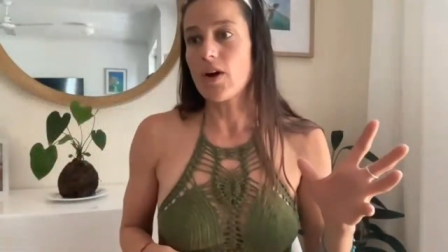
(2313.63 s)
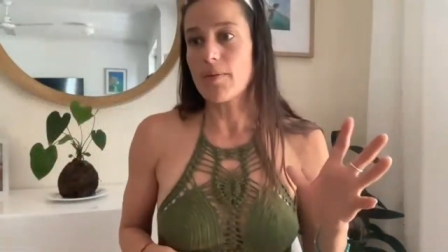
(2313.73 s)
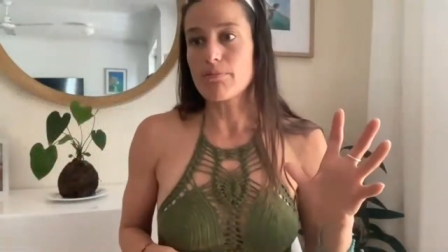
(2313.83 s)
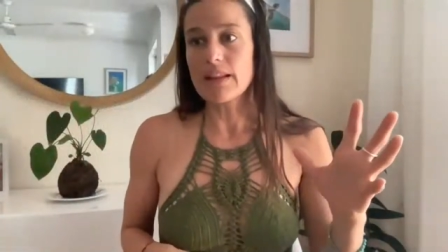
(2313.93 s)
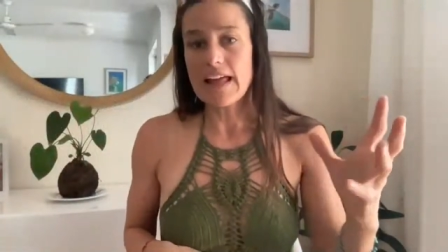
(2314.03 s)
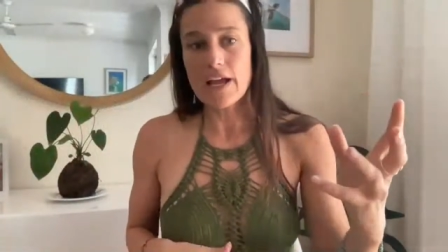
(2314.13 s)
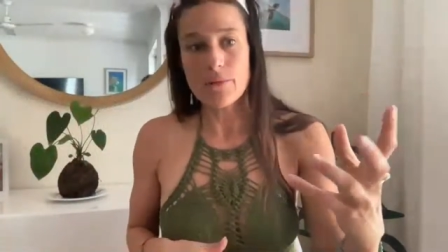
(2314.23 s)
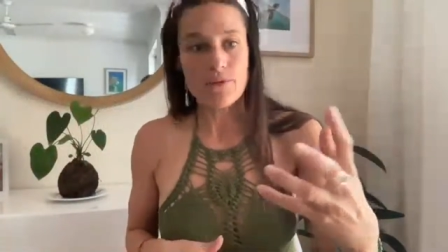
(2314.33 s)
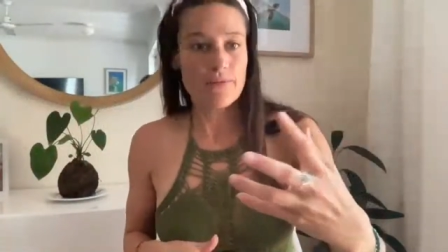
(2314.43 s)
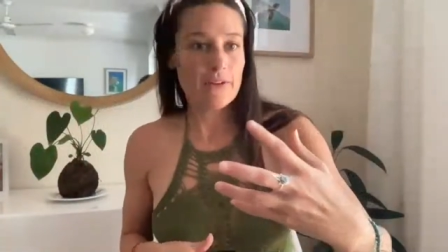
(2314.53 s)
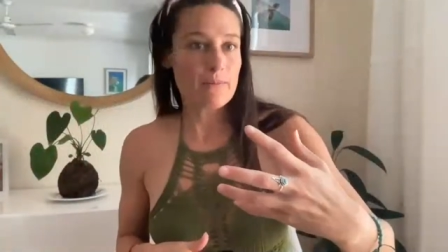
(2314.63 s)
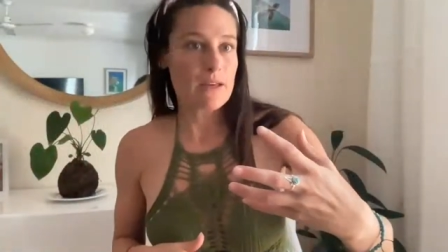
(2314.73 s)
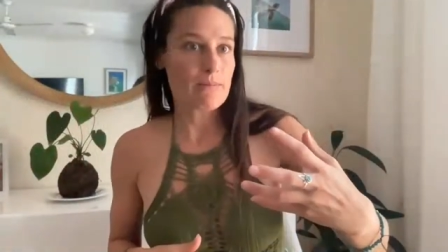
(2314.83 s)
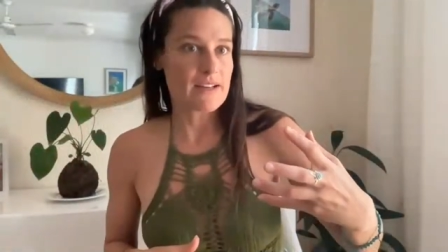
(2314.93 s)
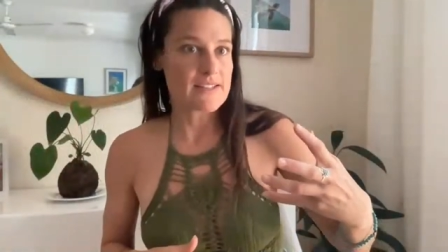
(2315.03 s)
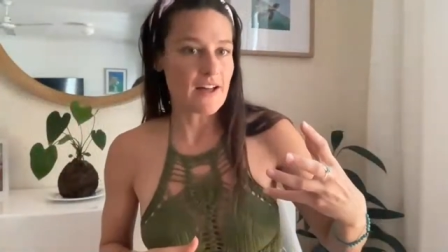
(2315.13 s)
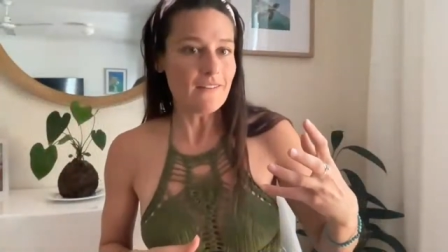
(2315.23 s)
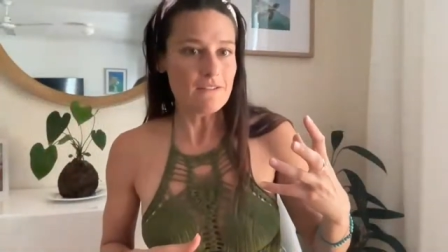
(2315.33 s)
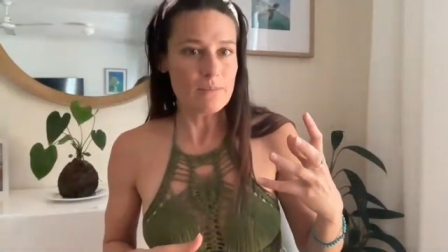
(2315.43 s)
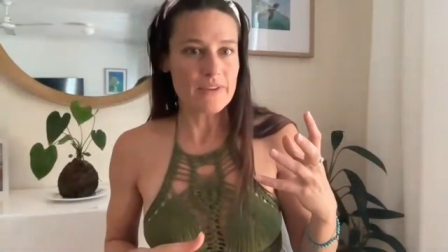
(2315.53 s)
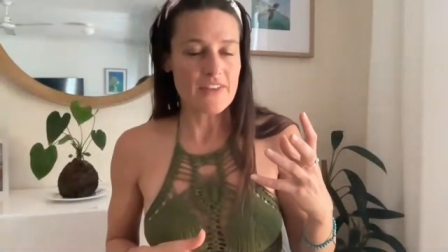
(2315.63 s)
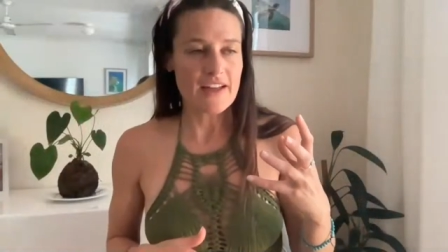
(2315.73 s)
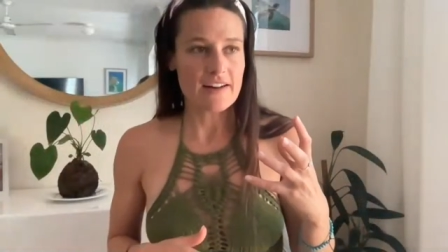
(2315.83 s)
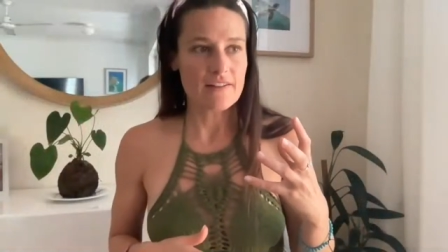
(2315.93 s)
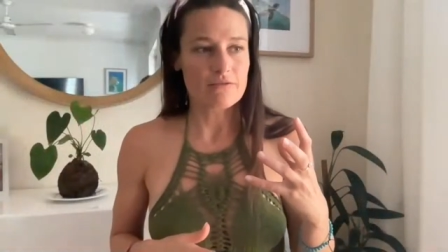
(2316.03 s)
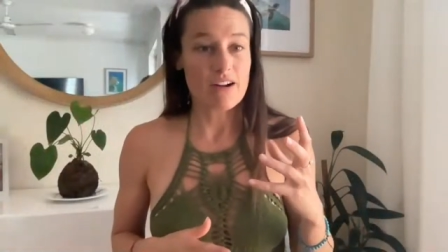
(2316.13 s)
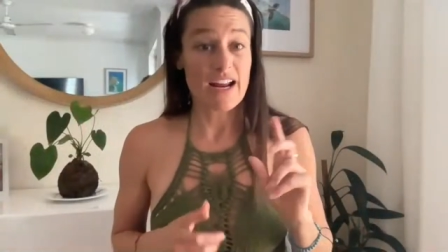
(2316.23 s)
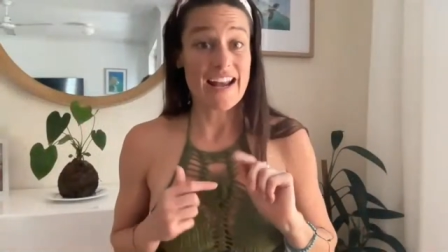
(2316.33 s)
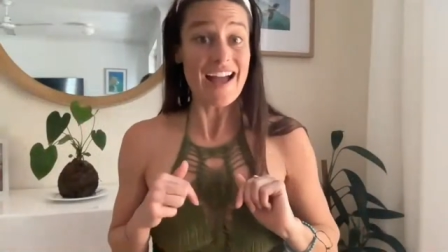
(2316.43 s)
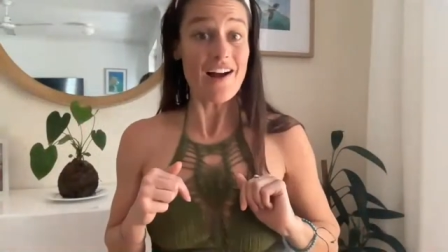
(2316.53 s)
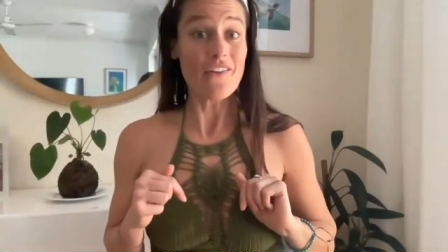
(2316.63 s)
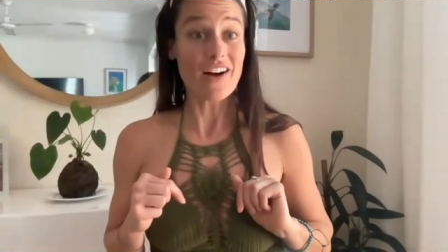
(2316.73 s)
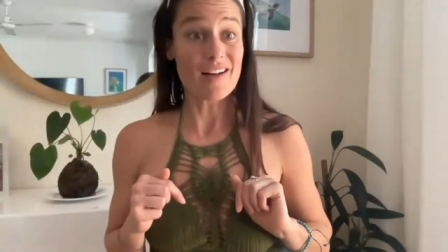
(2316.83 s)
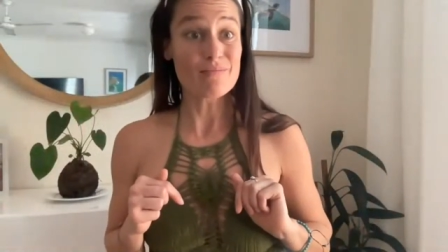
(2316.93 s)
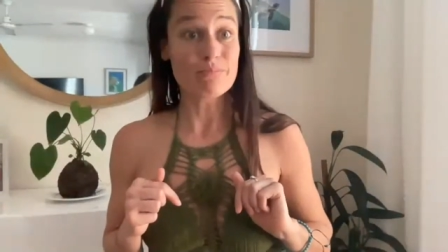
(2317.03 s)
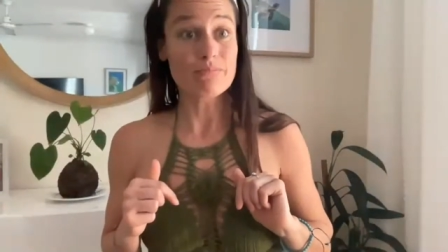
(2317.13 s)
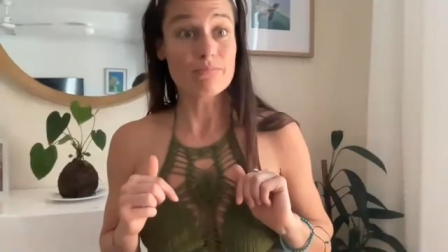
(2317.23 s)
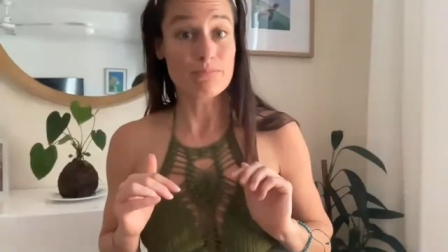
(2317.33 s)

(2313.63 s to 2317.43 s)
I'm playing with filming myself, but then right now I'm